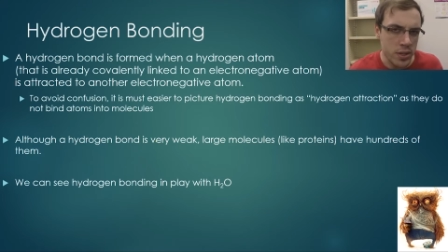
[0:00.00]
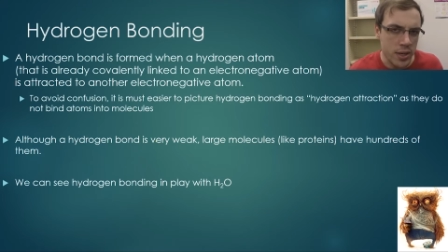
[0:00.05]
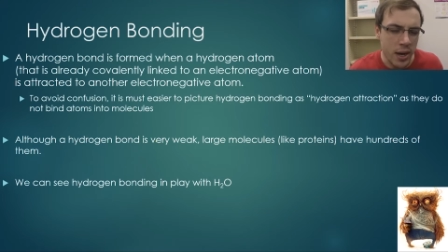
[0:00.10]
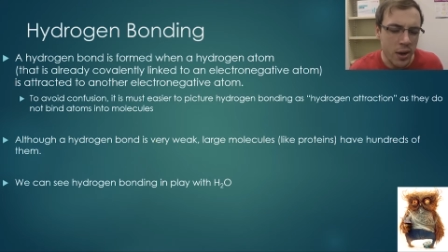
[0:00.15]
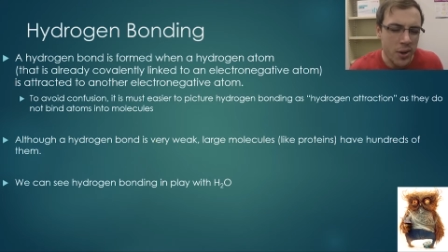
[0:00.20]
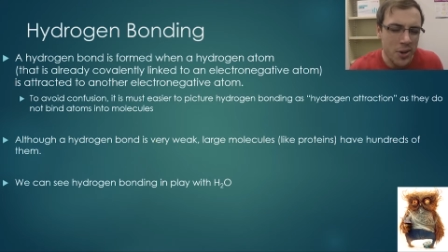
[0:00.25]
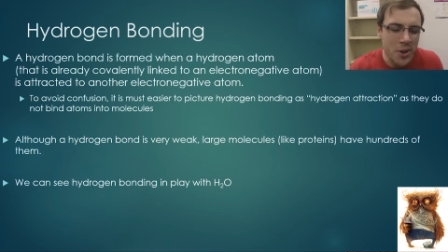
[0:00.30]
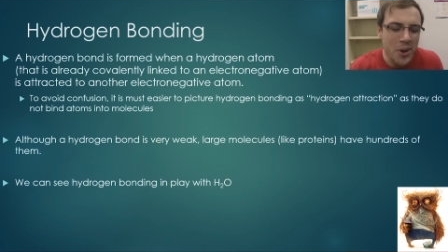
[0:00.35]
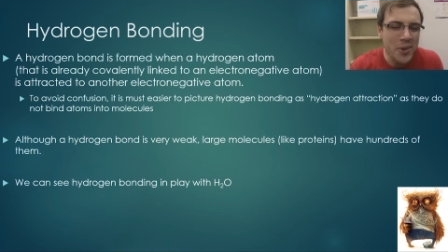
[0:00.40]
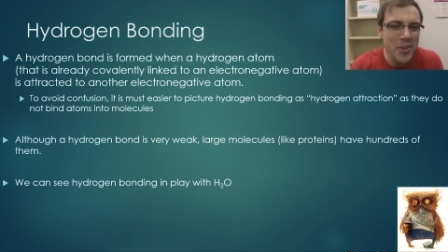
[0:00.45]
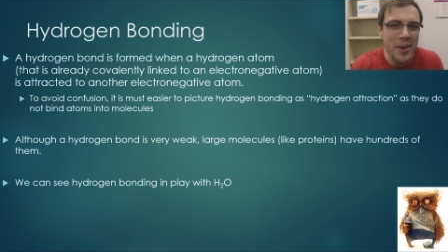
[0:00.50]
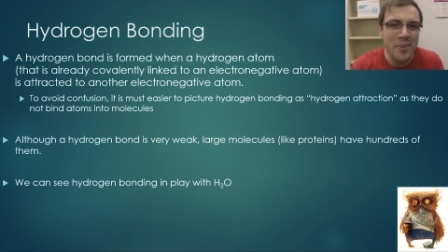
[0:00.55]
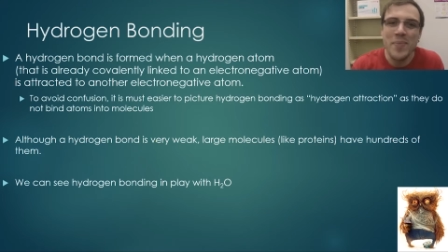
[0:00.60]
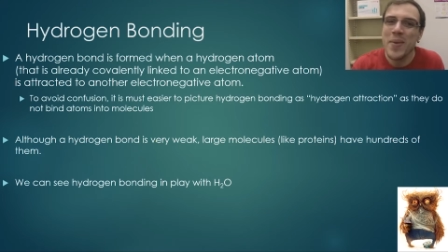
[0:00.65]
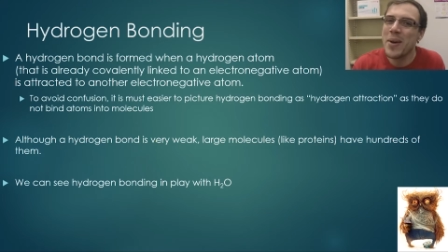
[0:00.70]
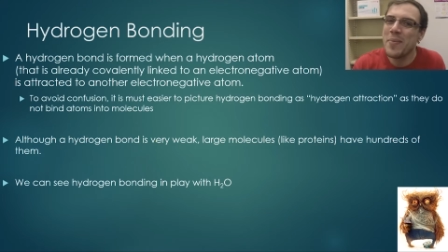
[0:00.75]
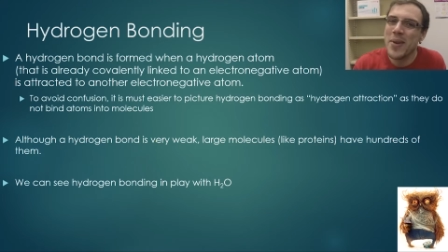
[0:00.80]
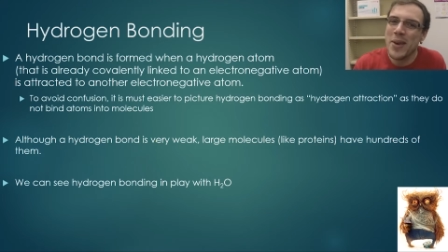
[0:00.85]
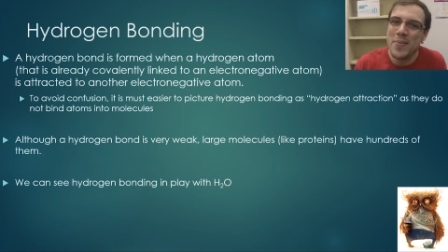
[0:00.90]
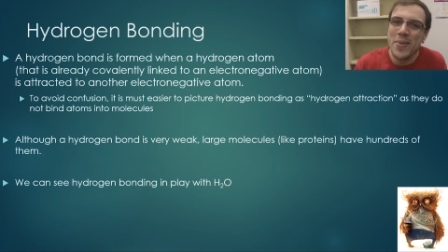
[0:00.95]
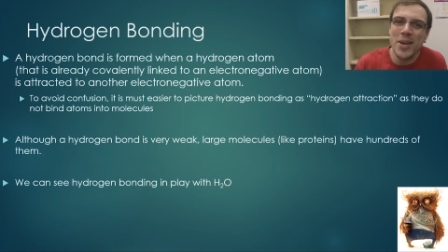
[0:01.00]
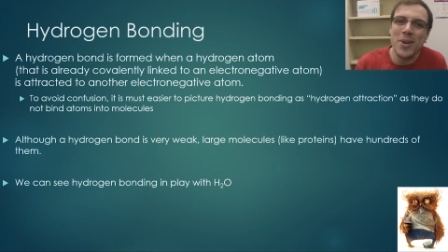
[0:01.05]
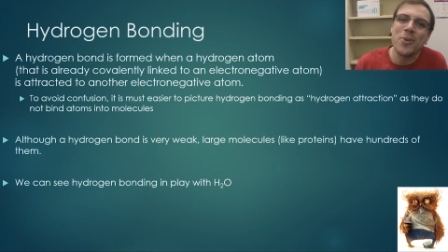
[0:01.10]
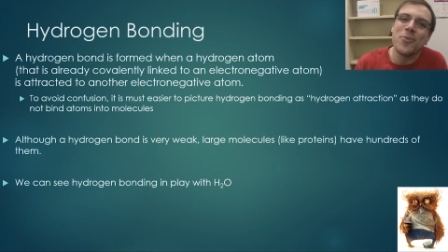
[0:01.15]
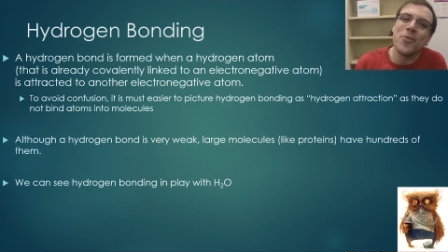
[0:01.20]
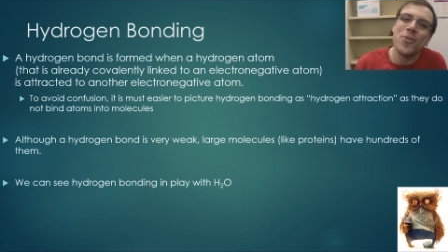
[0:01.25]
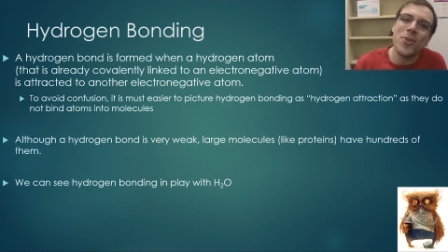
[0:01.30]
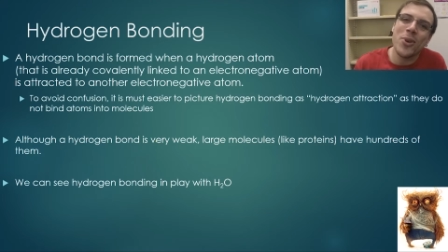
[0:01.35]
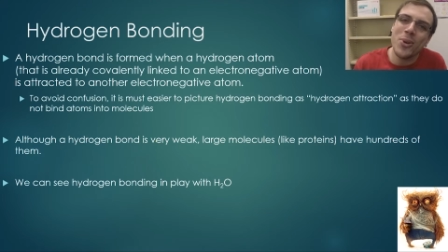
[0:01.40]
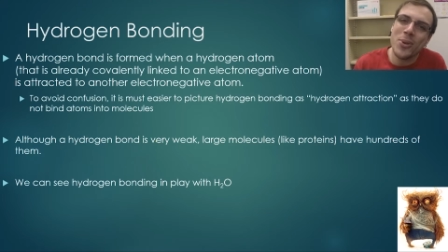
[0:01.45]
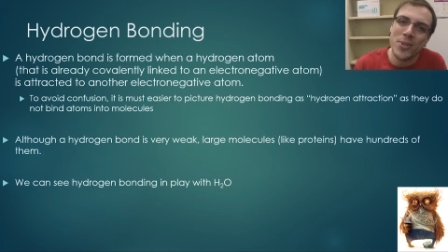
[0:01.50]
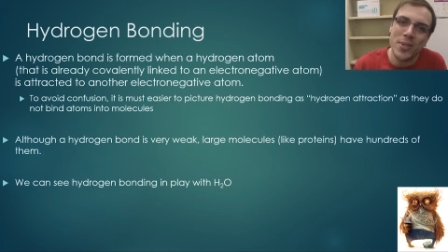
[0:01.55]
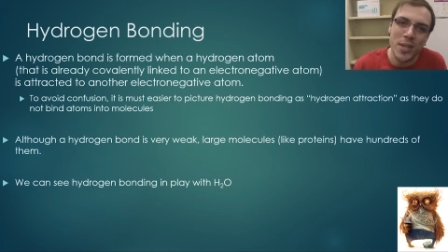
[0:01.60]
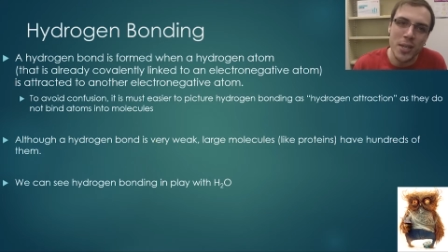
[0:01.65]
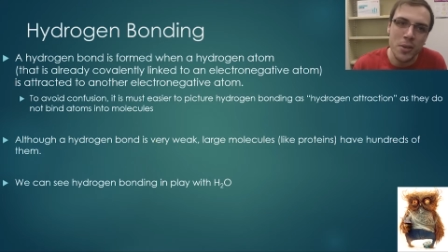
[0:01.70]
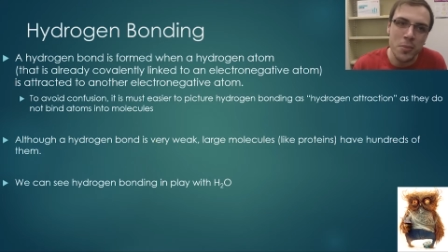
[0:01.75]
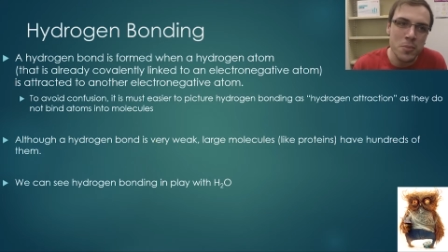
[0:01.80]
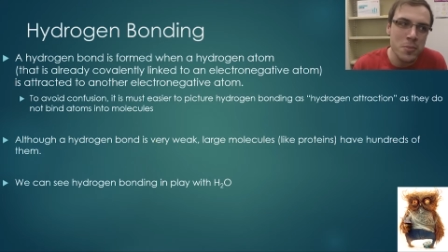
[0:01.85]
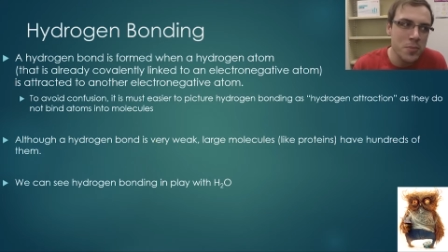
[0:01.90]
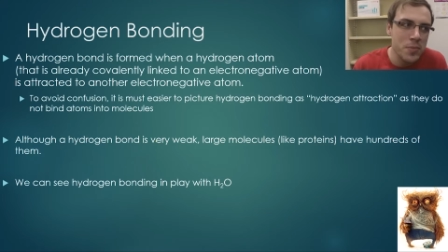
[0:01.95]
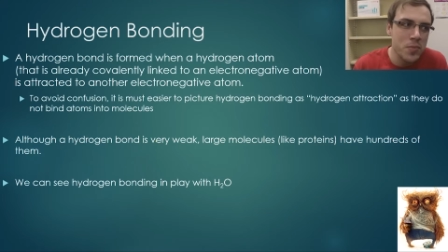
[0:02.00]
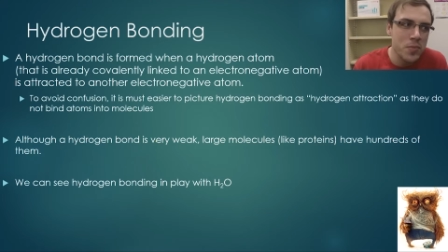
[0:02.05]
Now, I know that may be a bit confusing.